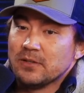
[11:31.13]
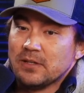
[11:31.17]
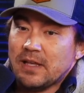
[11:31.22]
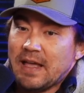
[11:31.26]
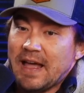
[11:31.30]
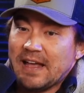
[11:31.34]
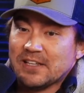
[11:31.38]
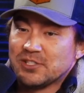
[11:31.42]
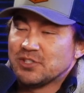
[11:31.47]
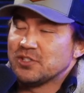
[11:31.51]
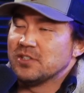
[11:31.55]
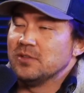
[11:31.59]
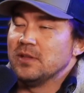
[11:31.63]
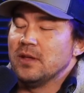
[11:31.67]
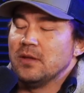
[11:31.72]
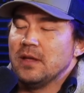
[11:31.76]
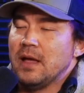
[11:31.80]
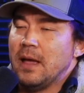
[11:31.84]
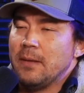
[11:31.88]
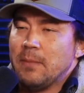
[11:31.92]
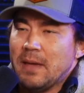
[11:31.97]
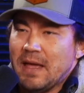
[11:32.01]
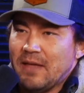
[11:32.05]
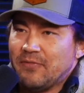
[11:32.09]

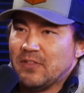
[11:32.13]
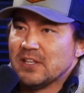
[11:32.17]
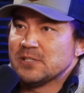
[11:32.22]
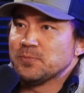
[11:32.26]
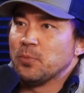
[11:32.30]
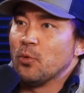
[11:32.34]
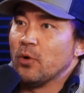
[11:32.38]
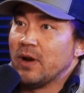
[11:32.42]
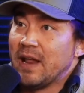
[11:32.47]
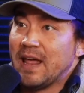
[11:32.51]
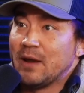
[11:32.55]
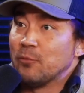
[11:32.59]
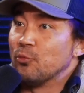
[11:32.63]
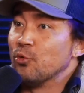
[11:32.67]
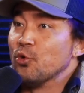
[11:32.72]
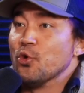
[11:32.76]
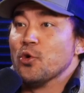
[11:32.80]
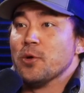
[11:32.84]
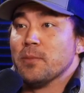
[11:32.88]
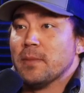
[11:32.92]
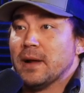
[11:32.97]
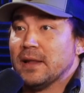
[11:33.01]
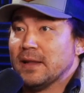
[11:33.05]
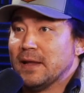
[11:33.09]
at this point had
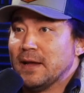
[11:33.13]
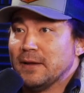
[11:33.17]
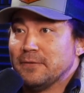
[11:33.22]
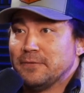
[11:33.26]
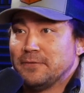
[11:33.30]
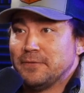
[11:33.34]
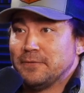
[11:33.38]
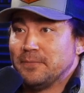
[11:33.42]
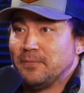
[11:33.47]
ruined my life.